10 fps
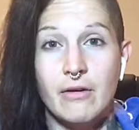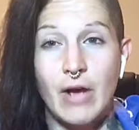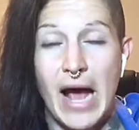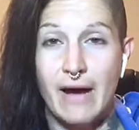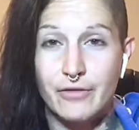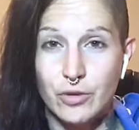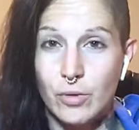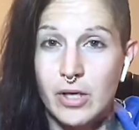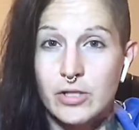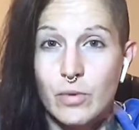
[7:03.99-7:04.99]

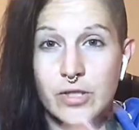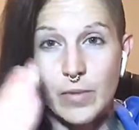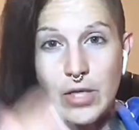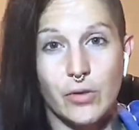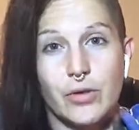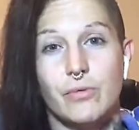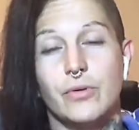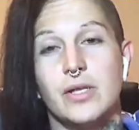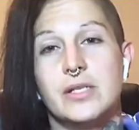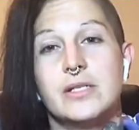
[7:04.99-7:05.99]
afterwards once we go through
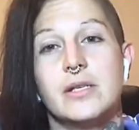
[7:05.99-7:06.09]
this,